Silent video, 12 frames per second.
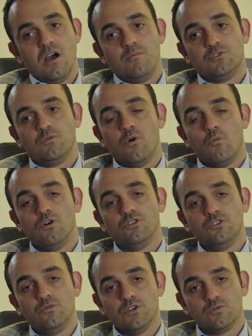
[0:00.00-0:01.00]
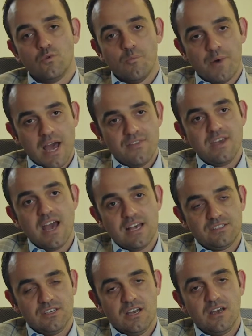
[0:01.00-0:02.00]
So what we'll do is we'll buy the
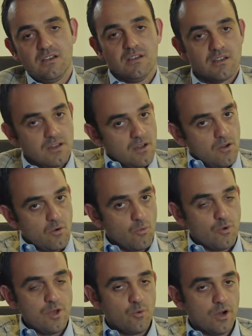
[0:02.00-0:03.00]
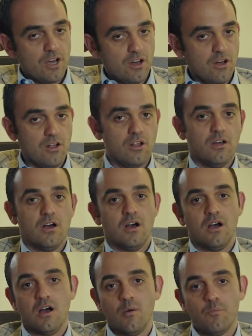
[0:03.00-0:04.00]
asset, we
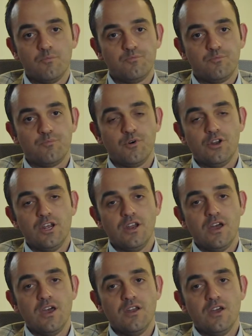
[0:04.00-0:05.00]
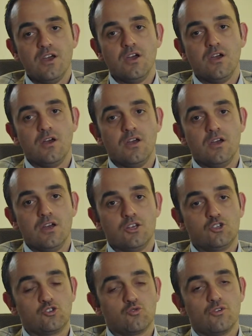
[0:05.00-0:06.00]
will put in an
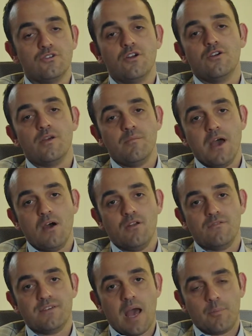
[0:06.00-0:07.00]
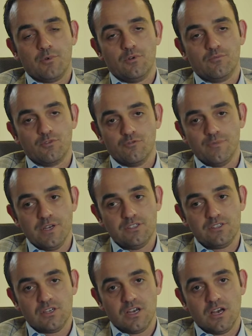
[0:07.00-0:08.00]
extraordinary amount of capital
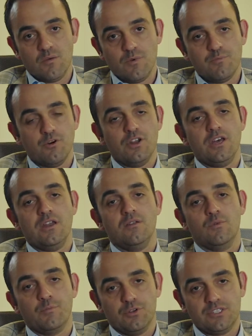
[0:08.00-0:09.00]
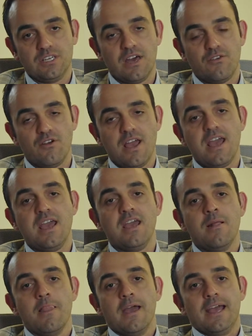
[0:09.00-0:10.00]
improvements. We put together
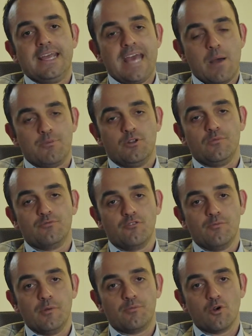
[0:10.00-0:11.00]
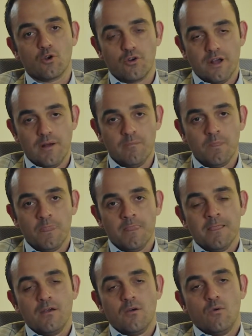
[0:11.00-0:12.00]
a capital improvement program
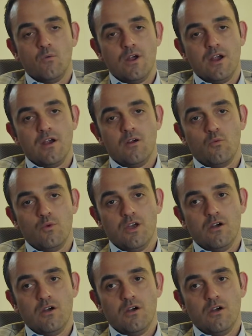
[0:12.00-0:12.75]
where we